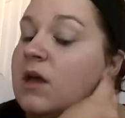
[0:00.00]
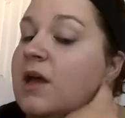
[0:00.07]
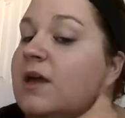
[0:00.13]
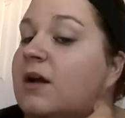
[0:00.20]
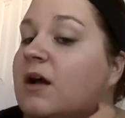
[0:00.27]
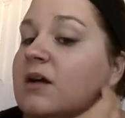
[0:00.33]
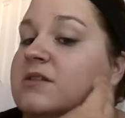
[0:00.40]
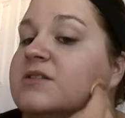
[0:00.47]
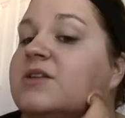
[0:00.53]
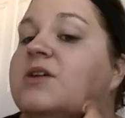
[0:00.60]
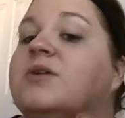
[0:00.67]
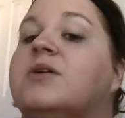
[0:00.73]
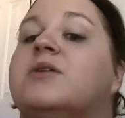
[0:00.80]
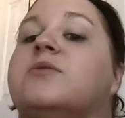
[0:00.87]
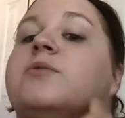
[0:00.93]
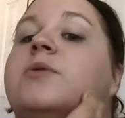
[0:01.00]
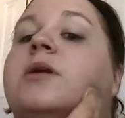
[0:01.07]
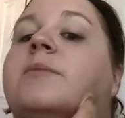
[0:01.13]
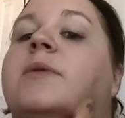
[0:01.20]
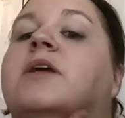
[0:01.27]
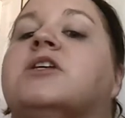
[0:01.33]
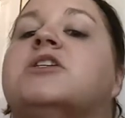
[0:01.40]
And also, you want
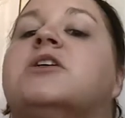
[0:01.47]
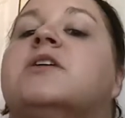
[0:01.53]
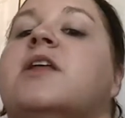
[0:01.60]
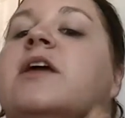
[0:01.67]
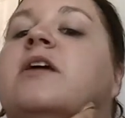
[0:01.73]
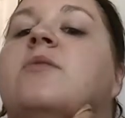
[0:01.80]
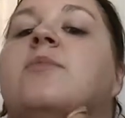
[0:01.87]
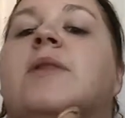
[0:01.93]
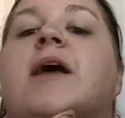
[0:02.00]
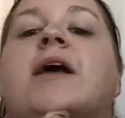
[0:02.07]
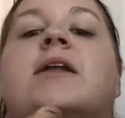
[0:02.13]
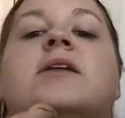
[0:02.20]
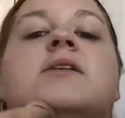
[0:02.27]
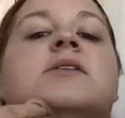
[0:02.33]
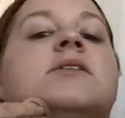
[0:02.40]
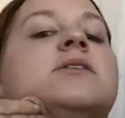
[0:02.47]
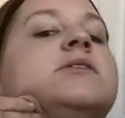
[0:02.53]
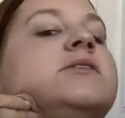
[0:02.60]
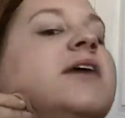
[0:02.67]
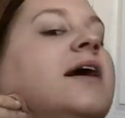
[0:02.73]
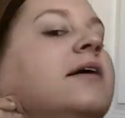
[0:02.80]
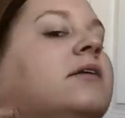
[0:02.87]
to make sure that you blend
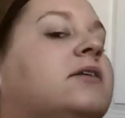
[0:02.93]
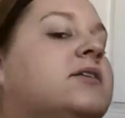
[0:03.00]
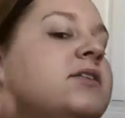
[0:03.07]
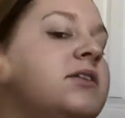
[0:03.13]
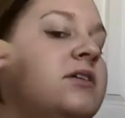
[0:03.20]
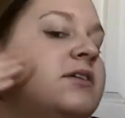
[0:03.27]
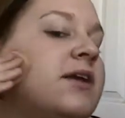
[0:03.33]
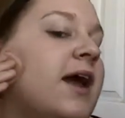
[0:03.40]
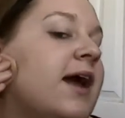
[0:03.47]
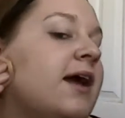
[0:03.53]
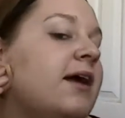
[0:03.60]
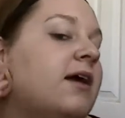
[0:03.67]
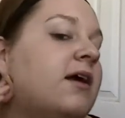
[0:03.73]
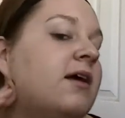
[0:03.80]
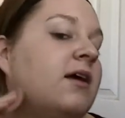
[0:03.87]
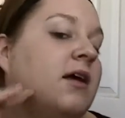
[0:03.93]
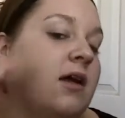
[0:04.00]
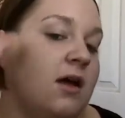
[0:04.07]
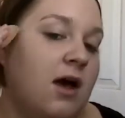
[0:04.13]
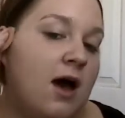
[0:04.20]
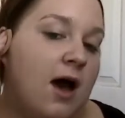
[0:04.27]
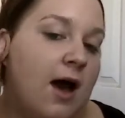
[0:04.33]
down into your neck,
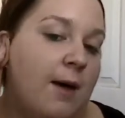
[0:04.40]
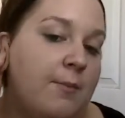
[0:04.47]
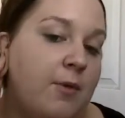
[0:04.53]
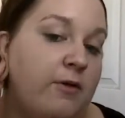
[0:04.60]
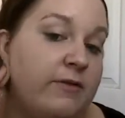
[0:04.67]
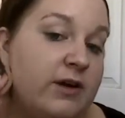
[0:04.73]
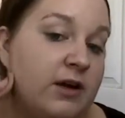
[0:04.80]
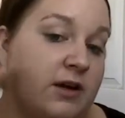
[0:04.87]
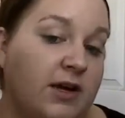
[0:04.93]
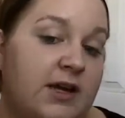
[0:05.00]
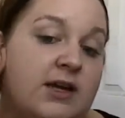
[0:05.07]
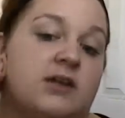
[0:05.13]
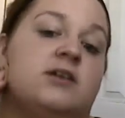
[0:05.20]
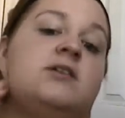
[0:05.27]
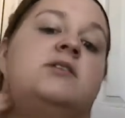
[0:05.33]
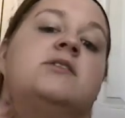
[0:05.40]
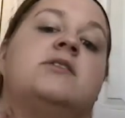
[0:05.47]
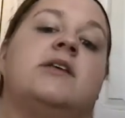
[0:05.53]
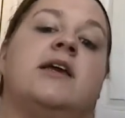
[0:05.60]
over your ears,